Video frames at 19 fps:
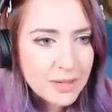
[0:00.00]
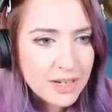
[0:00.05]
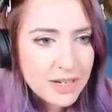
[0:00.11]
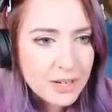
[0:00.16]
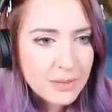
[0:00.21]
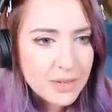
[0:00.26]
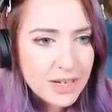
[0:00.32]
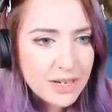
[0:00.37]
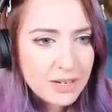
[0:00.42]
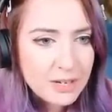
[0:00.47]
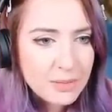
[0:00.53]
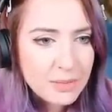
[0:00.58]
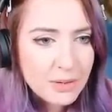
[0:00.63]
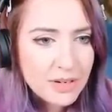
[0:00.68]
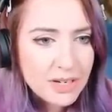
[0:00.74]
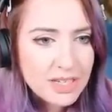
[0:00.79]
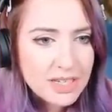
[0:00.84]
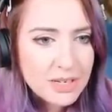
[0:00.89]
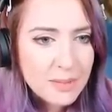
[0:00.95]
into unique
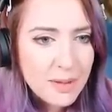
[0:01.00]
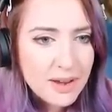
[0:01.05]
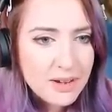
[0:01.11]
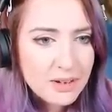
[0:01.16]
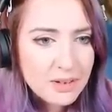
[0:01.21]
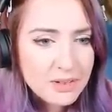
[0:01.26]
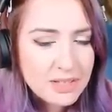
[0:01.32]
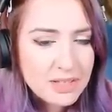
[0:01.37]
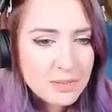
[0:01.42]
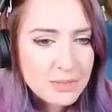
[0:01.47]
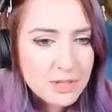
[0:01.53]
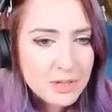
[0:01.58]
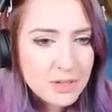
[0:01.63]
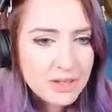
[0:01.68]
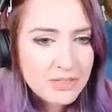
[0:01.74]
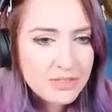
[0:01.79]
communities depending on the sims who live